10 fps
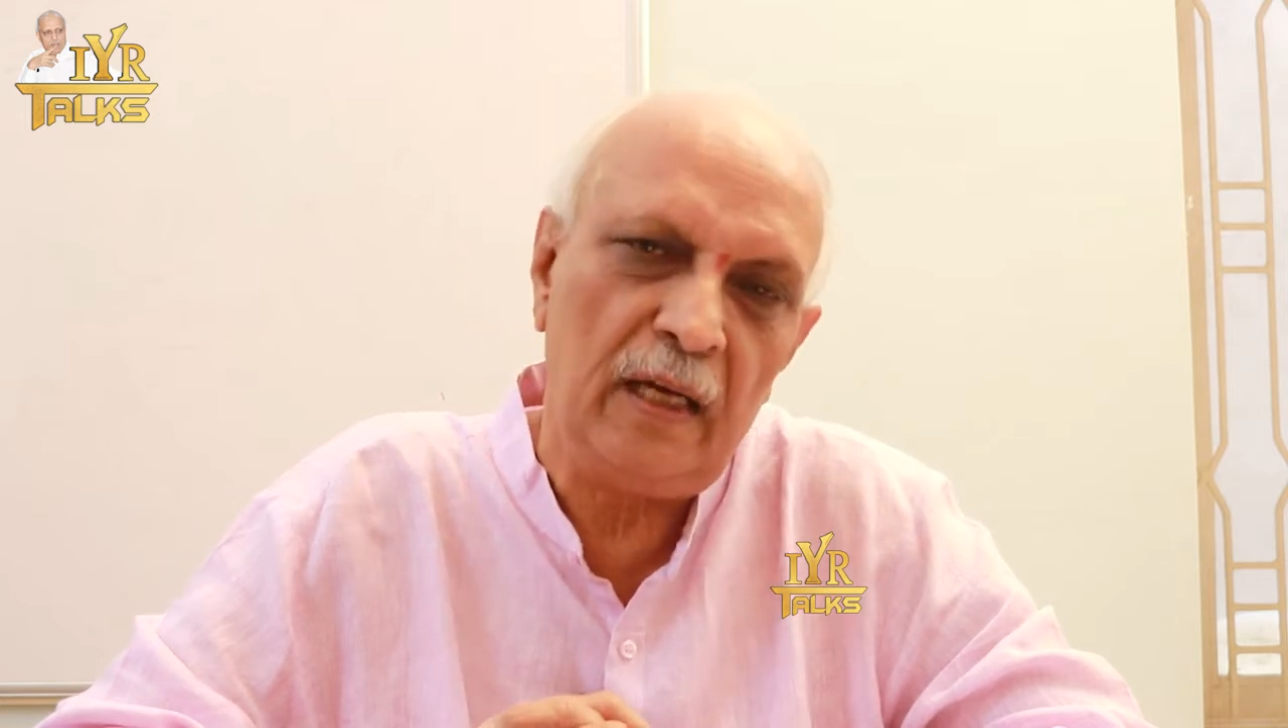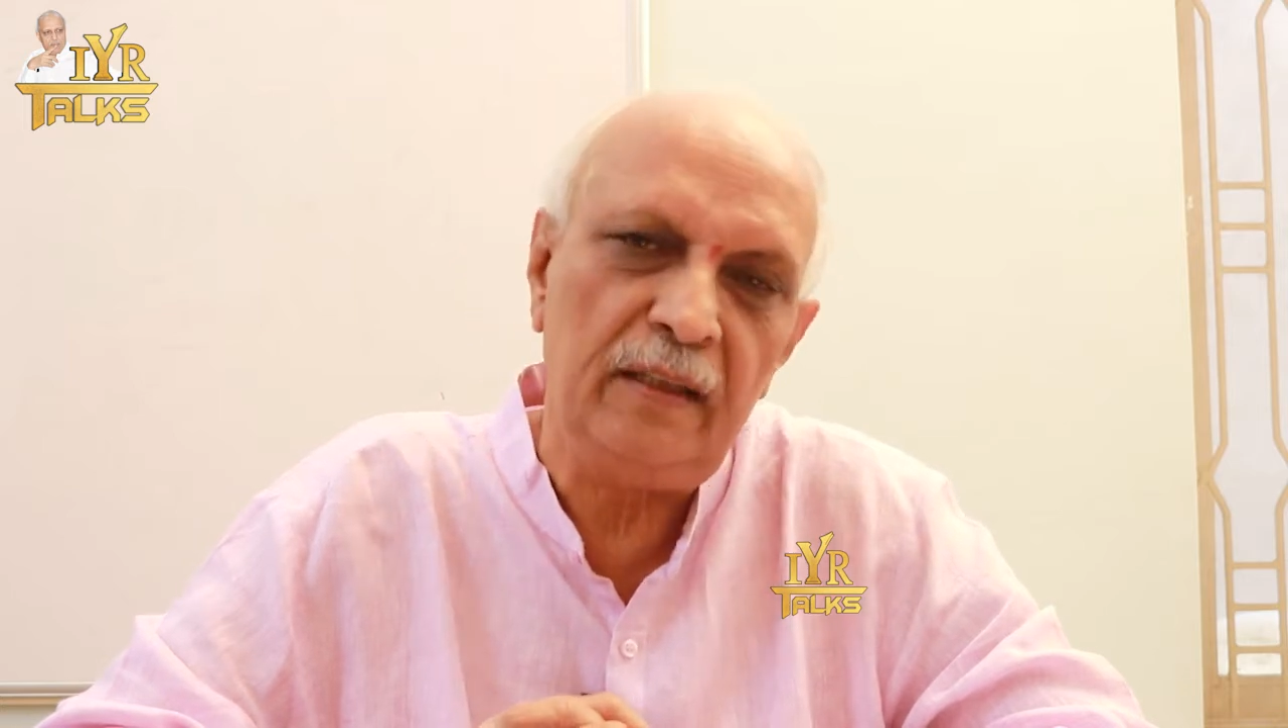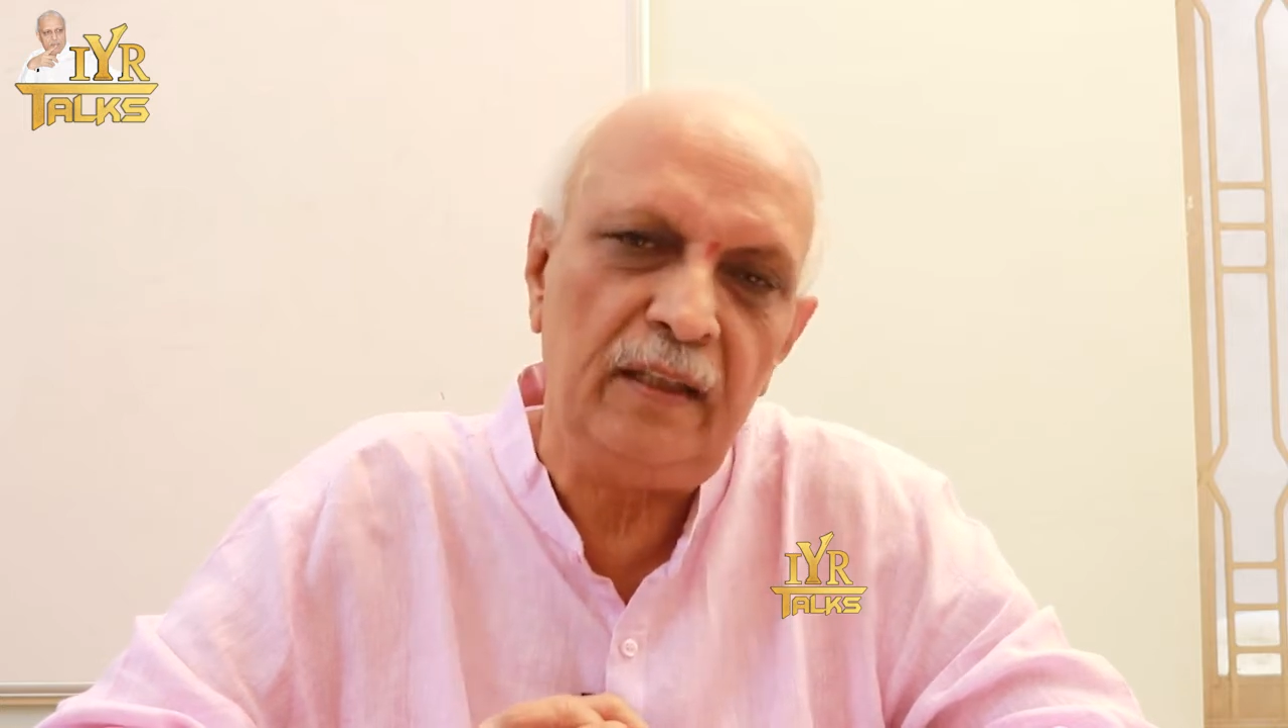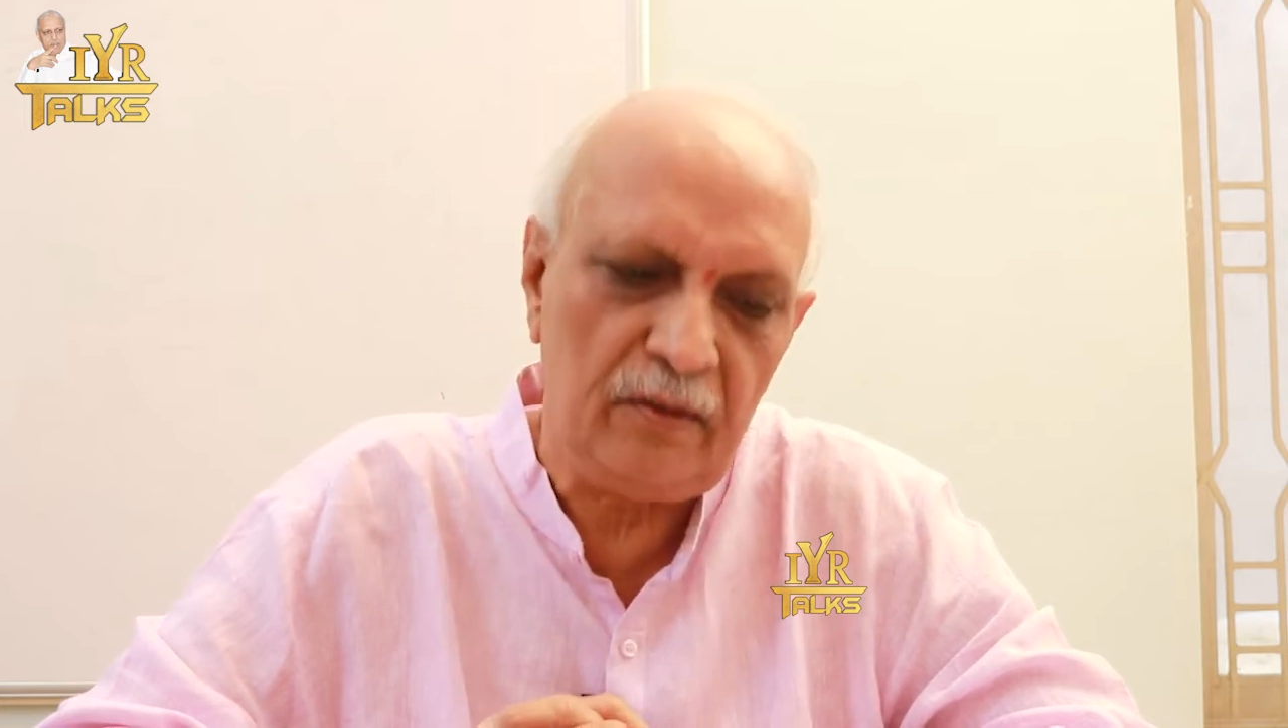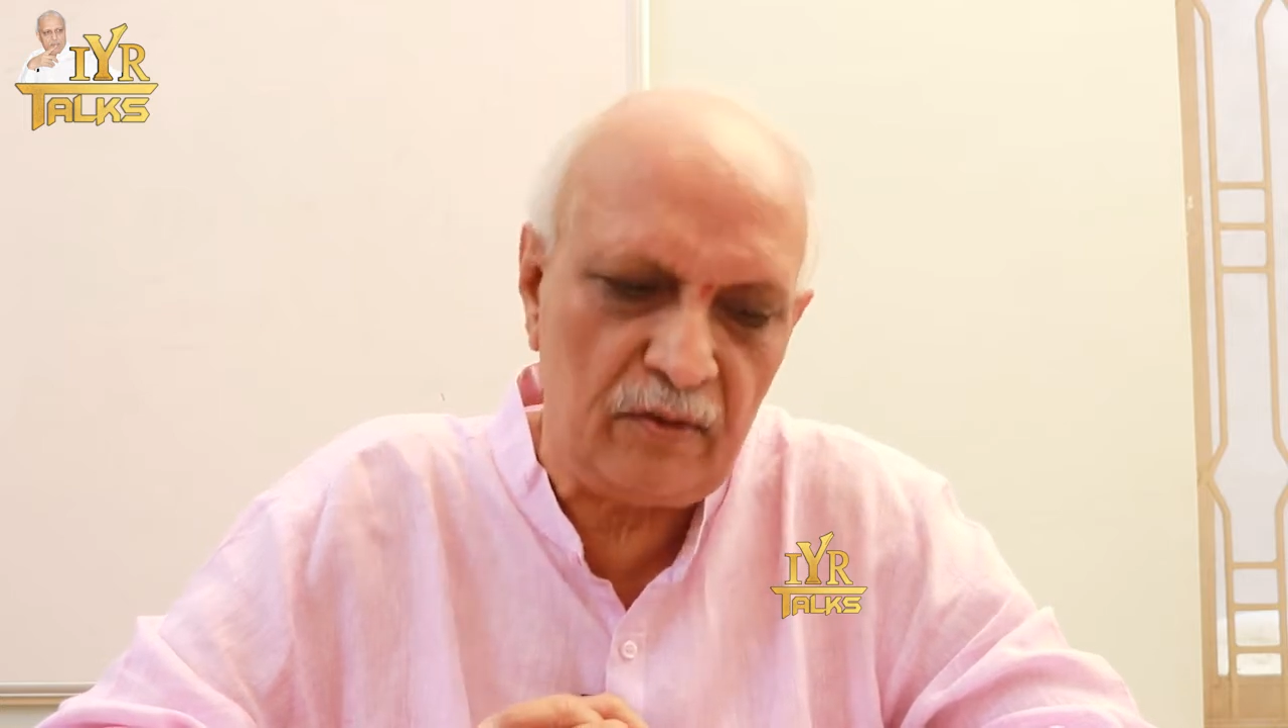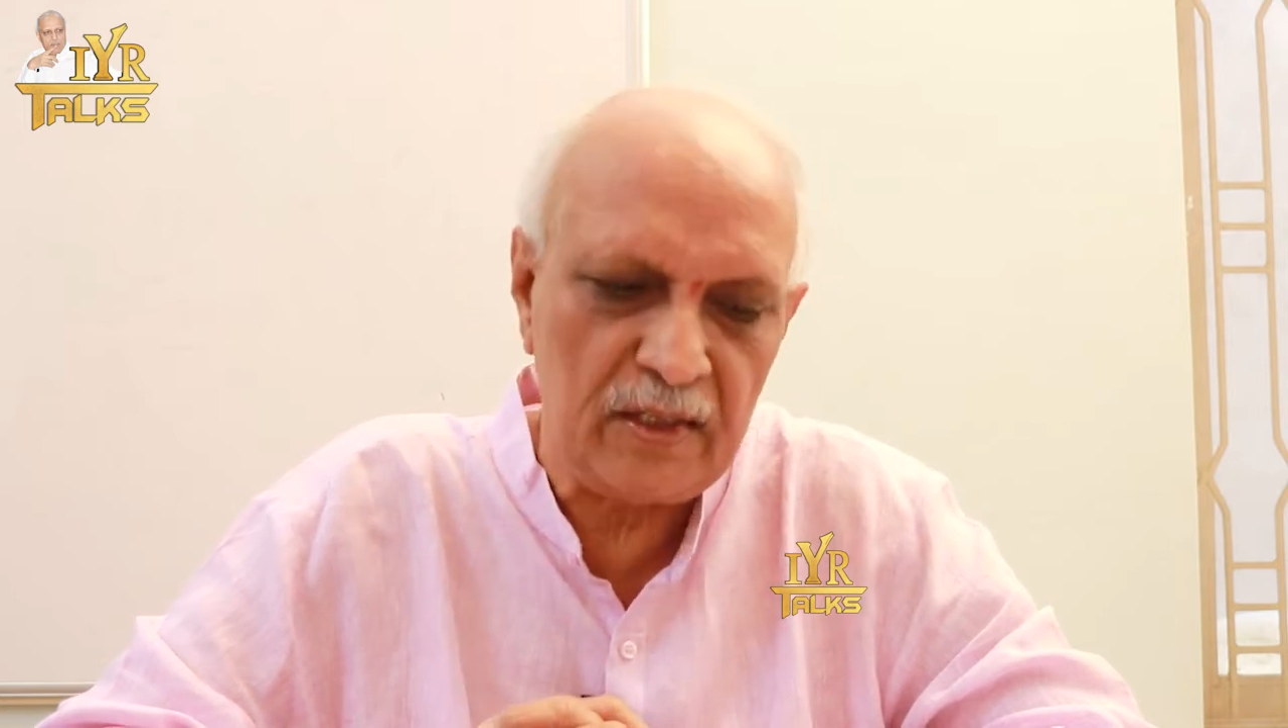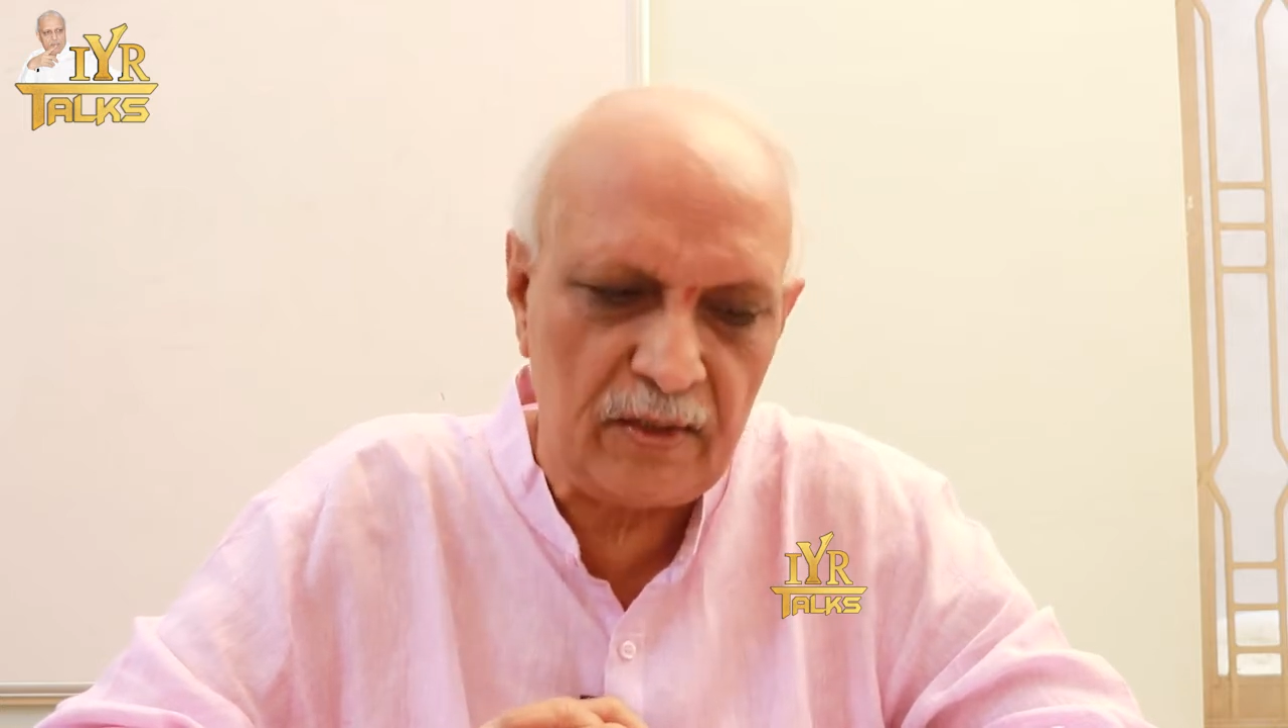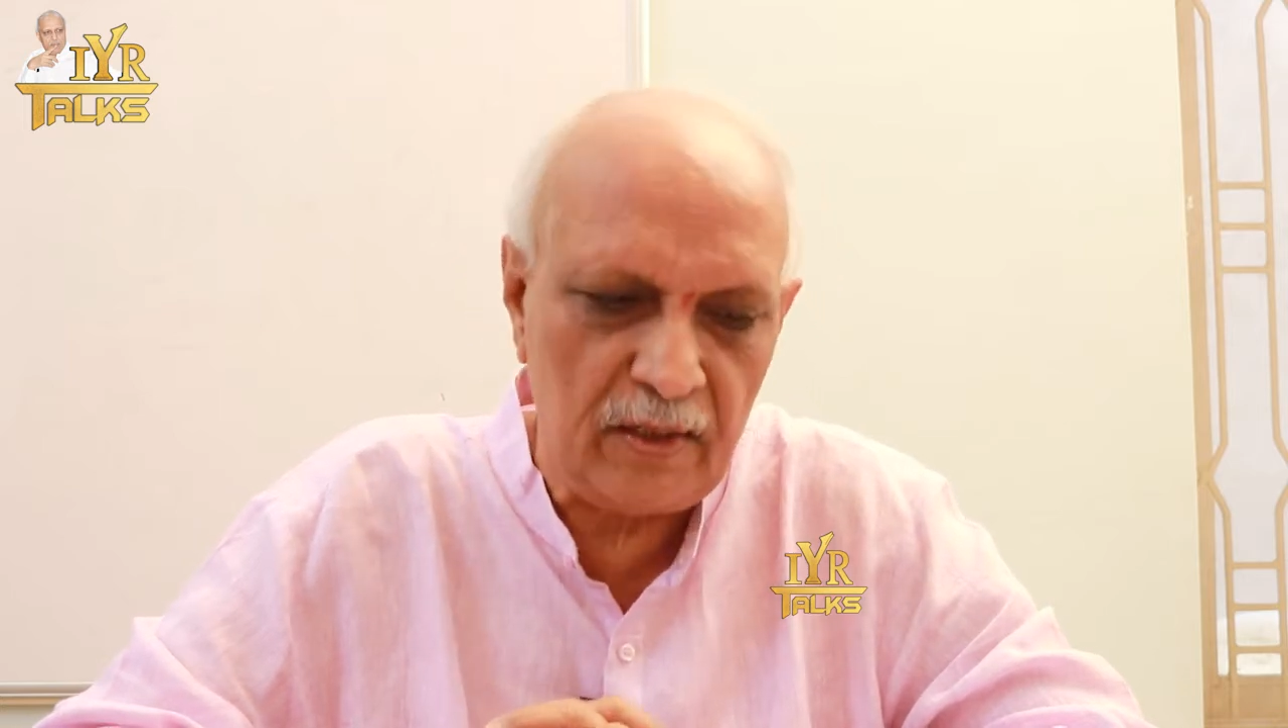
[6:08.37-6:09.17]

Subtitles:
and the interest